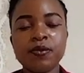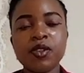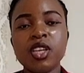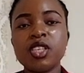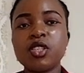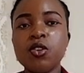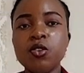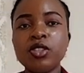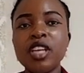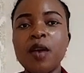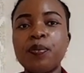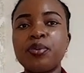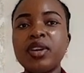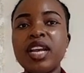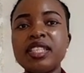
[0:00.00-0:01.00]
So their
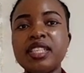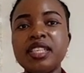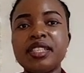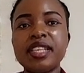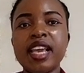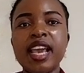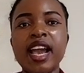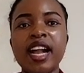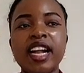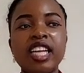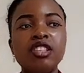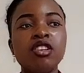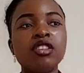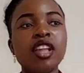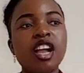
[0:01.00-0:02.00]
prices here, I
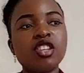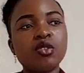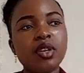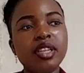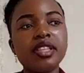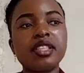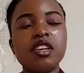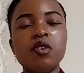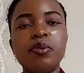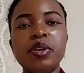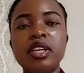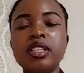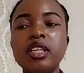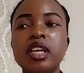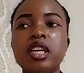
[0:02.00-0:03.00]
cannot actually tell,
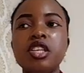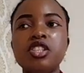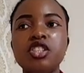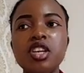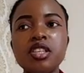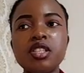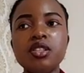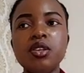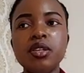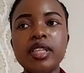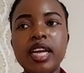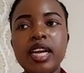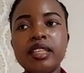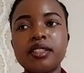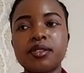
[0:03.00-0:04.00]
but just know
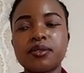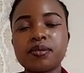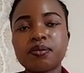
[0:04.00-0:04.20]
that